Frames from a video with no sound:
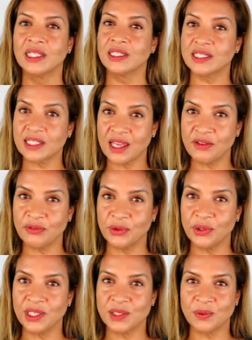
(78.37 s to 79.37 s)
The
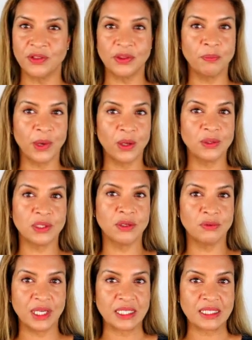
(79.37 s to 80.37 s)
scaphoid is one of the bones in
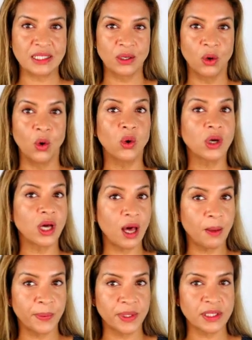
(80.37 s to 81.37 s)
the wrist, or
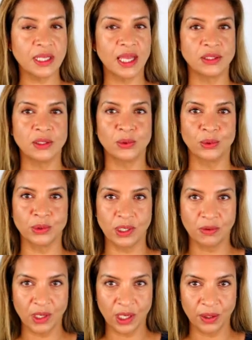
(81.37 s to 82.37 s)
carpus as it's also
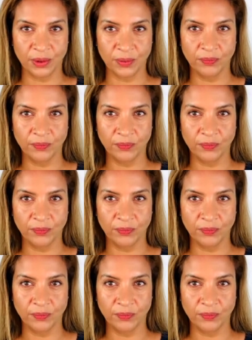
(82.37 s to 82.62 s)
known.